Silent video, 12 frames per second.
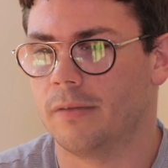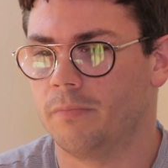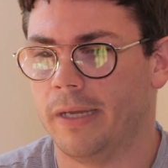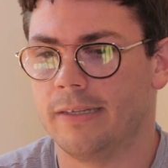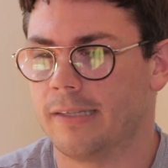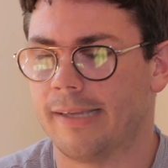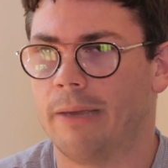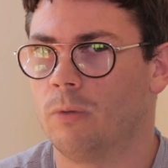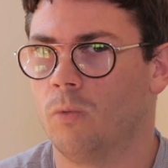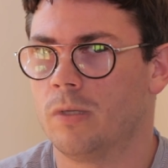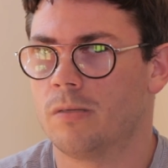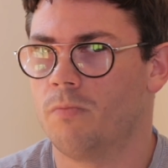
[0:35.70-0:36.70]
being disabled
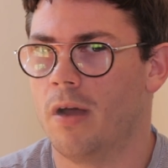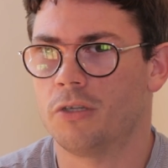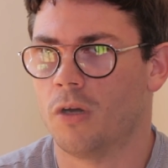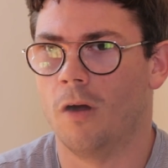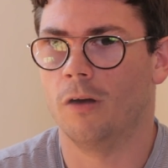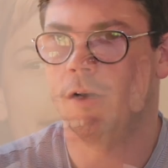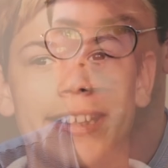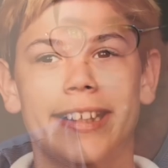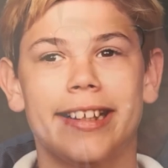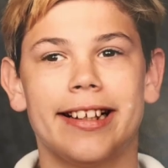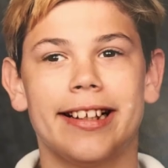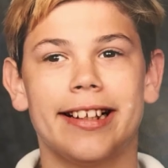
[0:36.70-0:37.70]
was much harder,
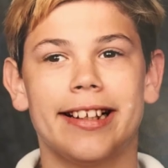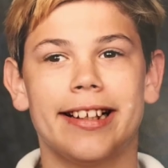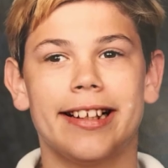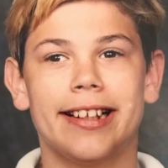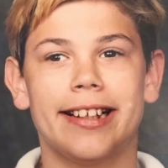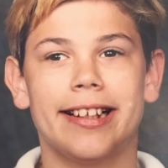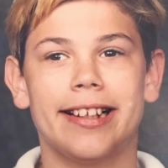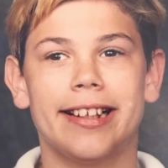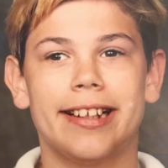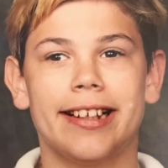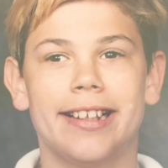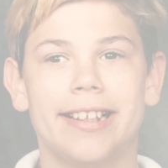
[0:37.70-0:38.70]
much harder.